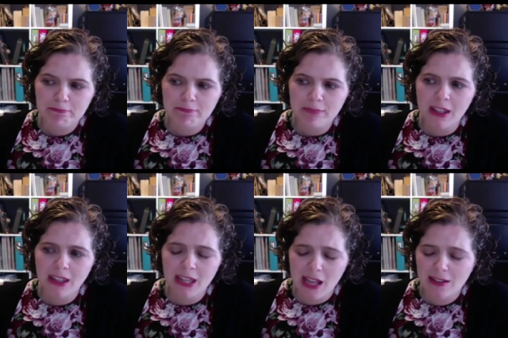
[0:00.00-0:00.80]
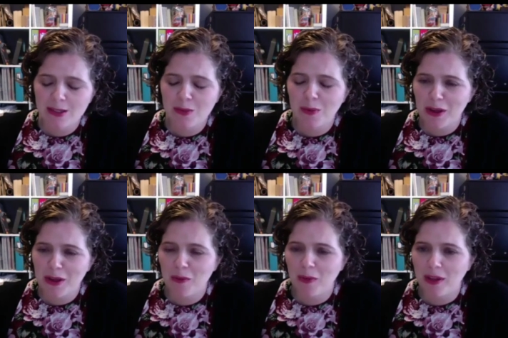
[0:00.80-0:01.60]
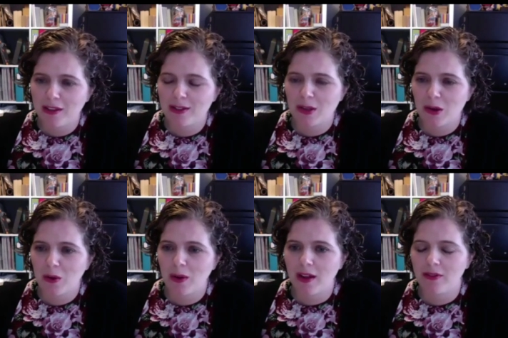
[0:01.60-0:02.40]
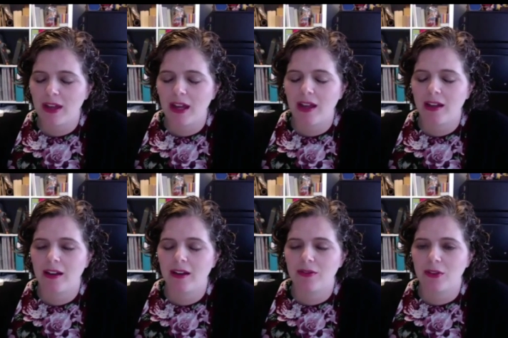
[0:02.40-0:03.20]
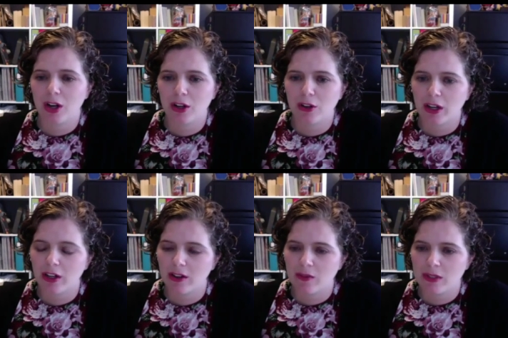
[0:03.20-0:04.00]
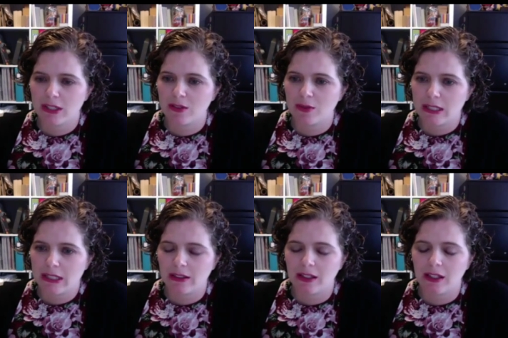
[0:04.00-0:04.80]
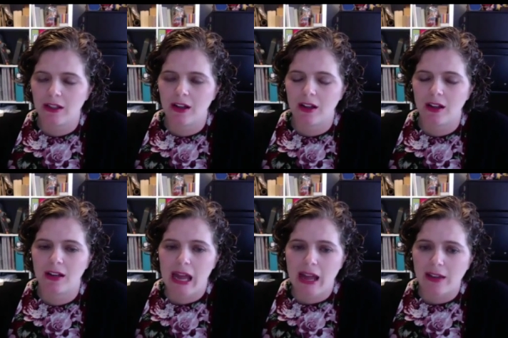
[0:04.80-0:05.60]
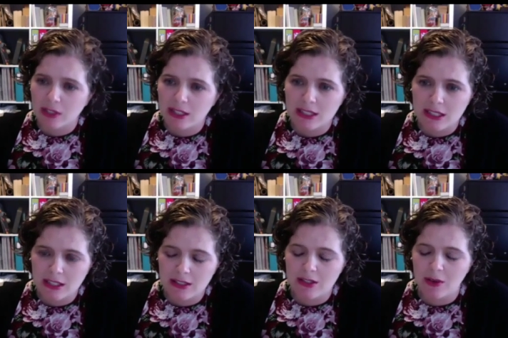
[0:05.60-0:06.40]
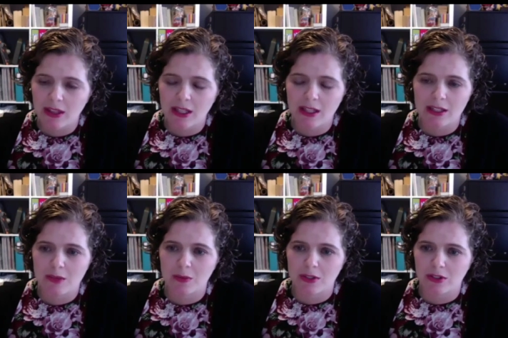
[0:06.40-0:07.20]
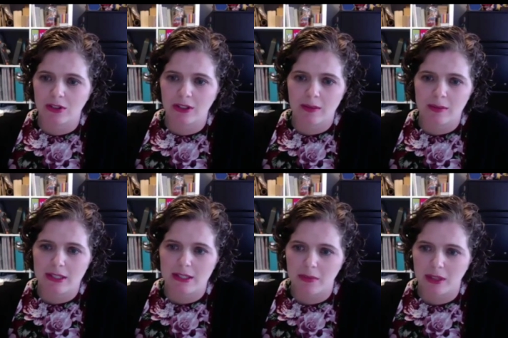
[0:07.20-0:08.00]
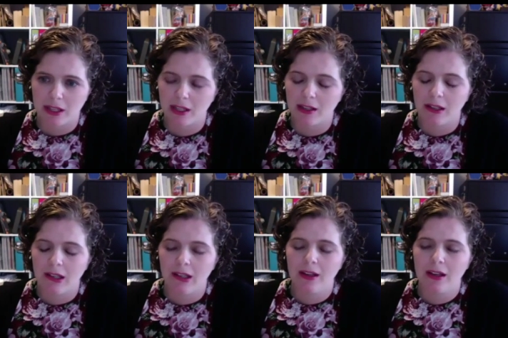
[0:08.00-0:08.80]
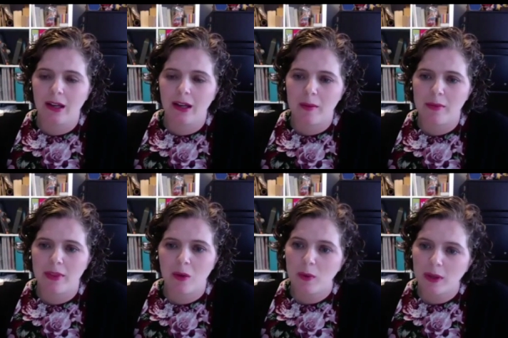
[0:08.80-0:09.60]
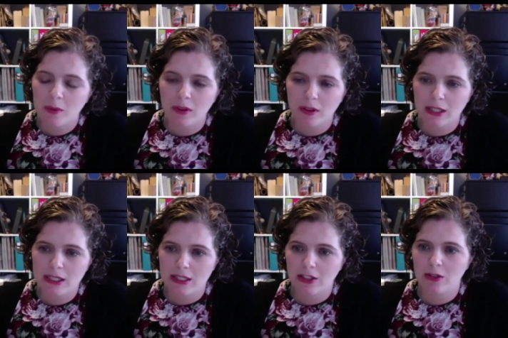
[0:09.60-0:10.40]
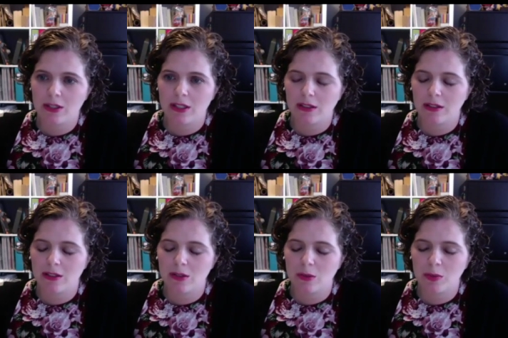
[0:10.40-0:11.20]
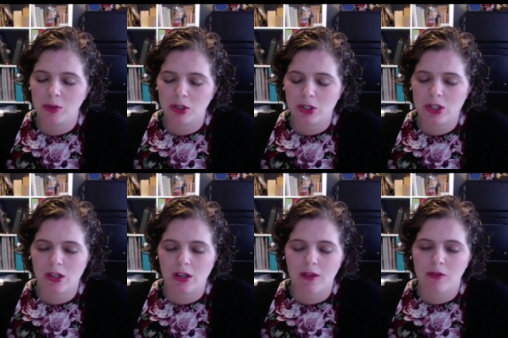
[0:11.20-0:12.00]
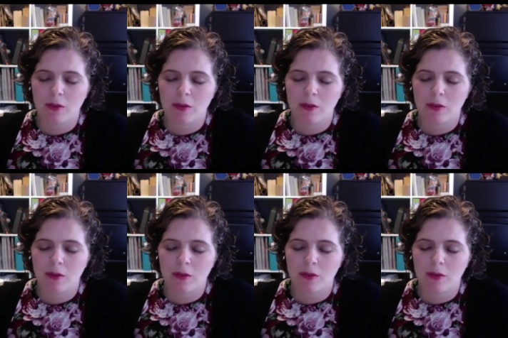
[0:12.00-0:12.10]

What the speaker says: lens, we also have had a far greater emphasis recently on advocacy. So I think this will certainly be something that we will continue to push from an